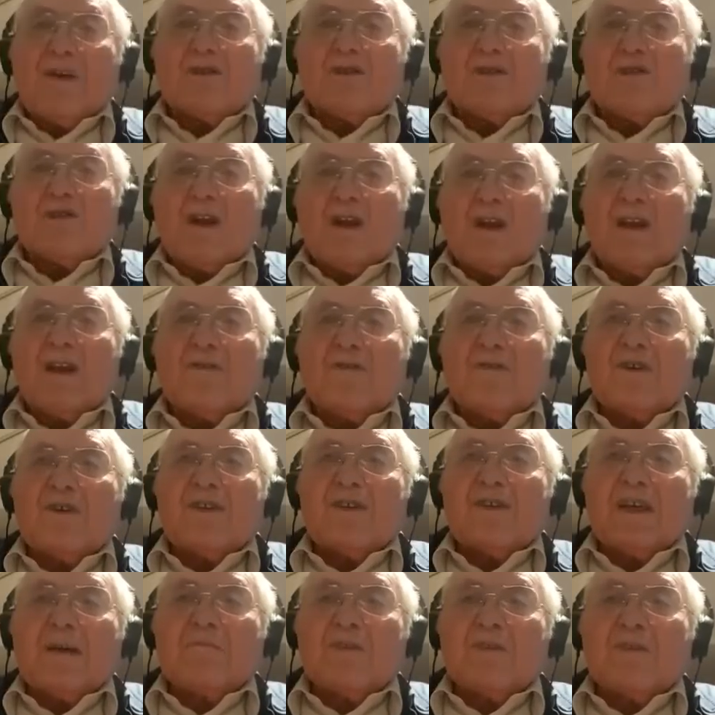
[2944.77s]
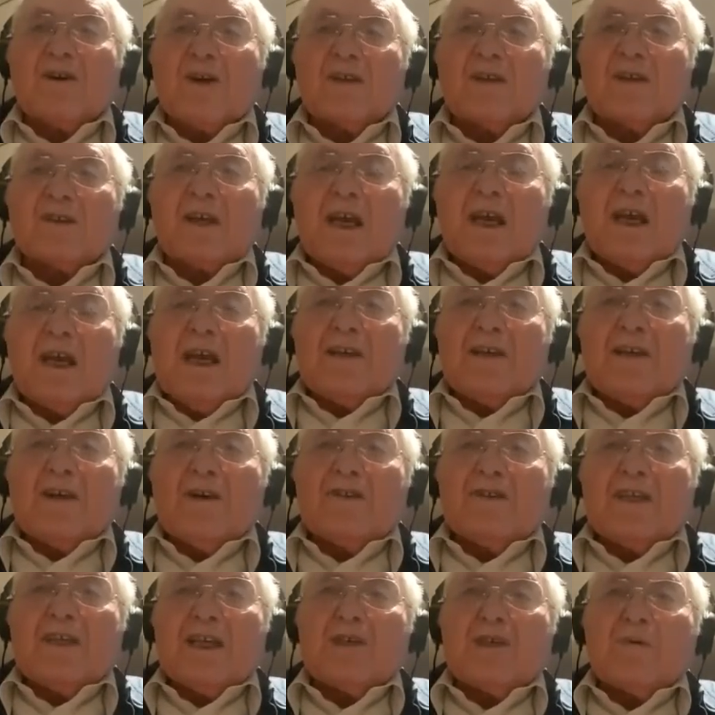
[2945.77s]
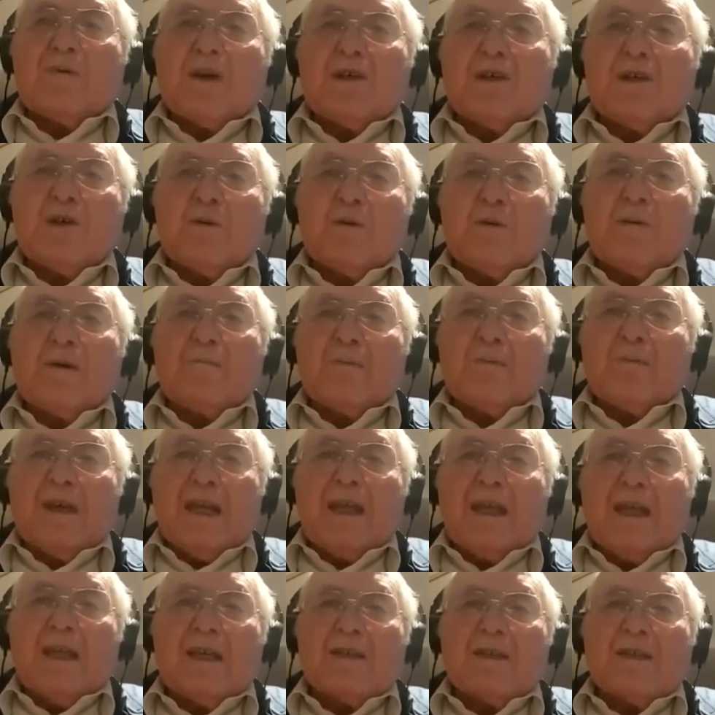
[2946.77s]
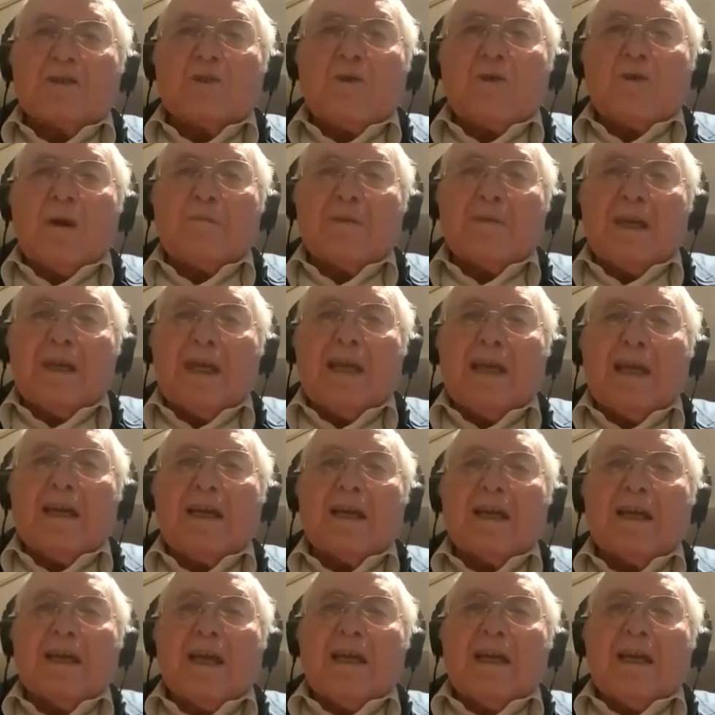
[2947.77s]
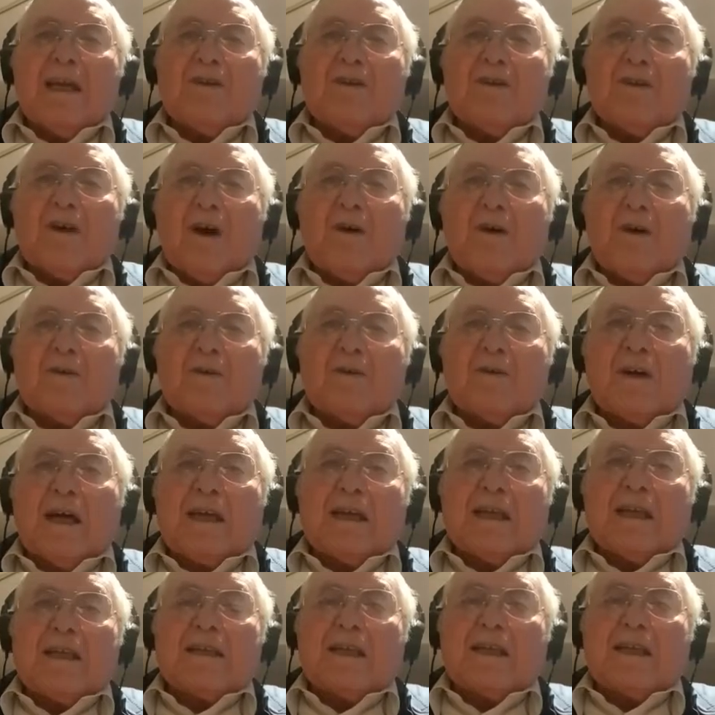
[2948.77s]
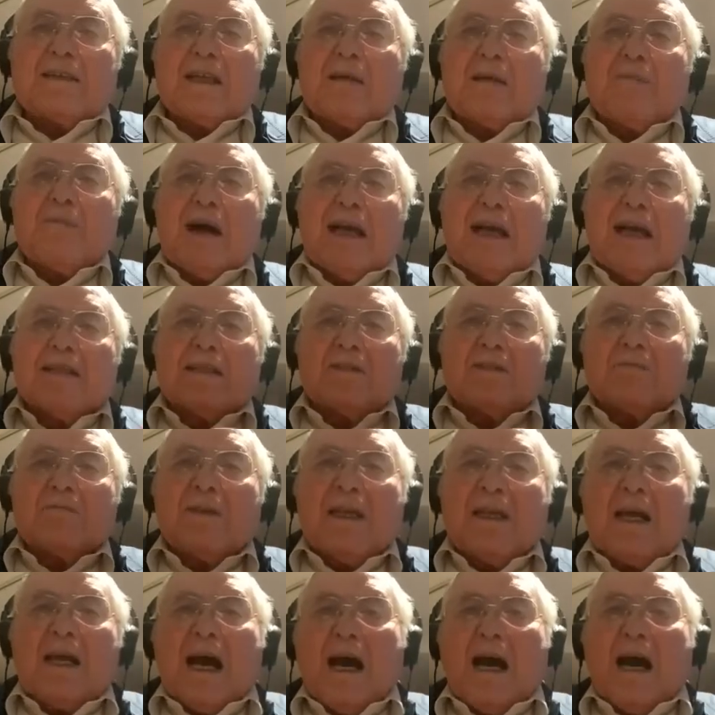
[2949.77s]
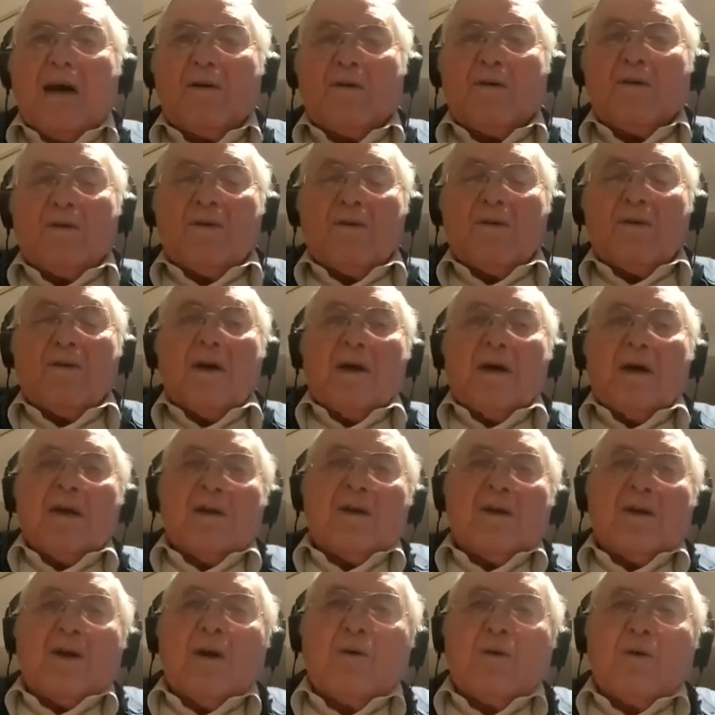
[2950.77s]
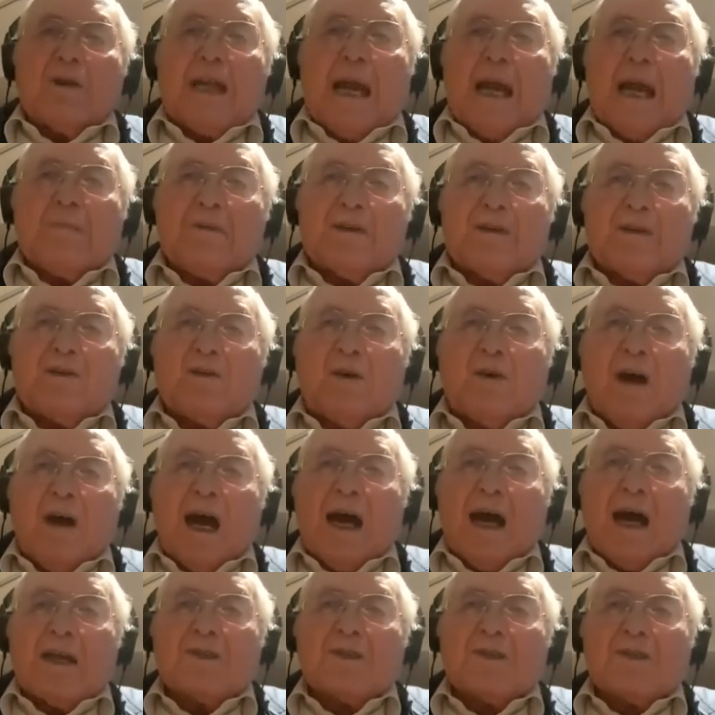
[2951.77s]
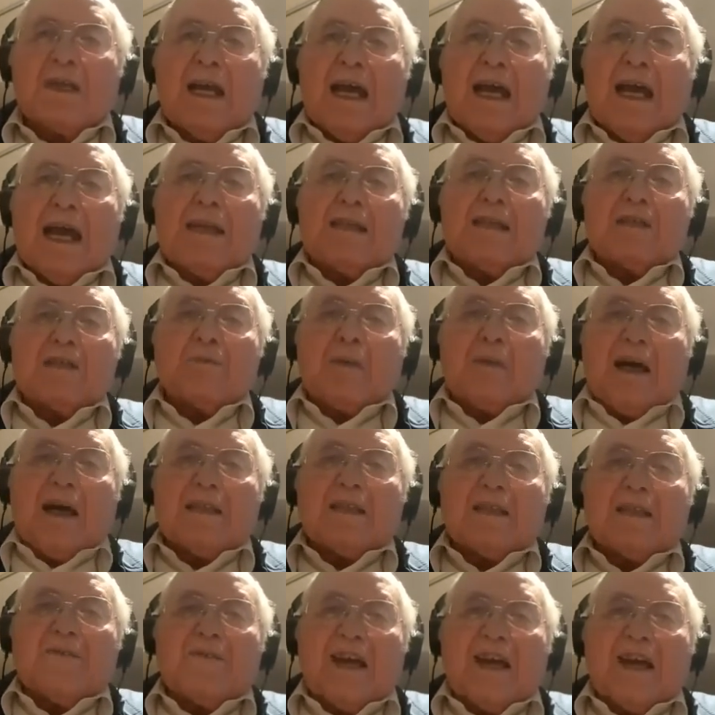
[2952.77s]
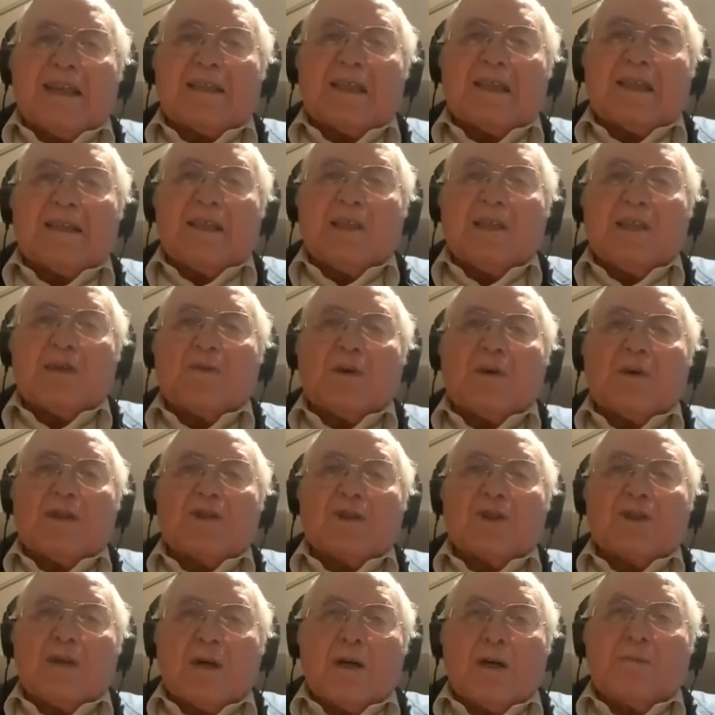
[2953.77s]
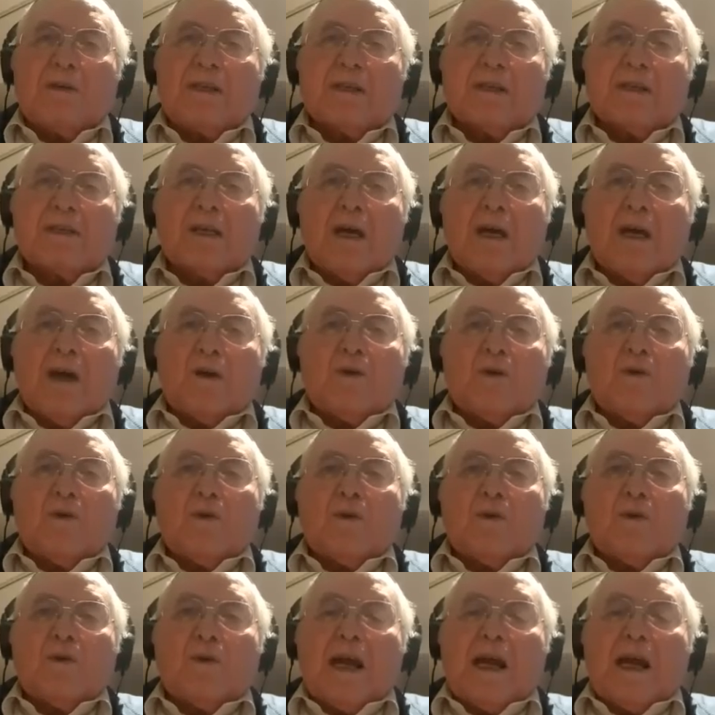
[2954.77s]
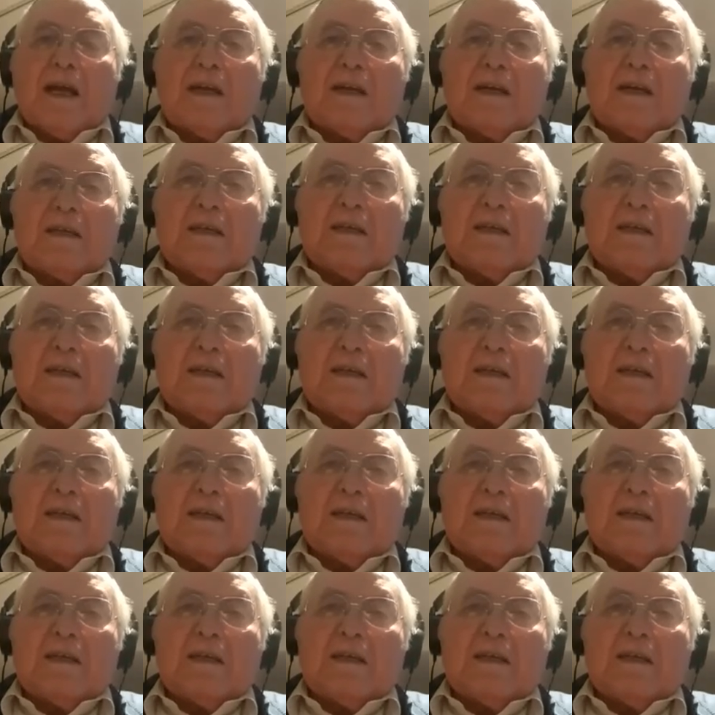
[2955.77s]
sorry for them because, these were human beings who were being, and it reminded me how, what happened to us. And despite the fact that these were Germans who were,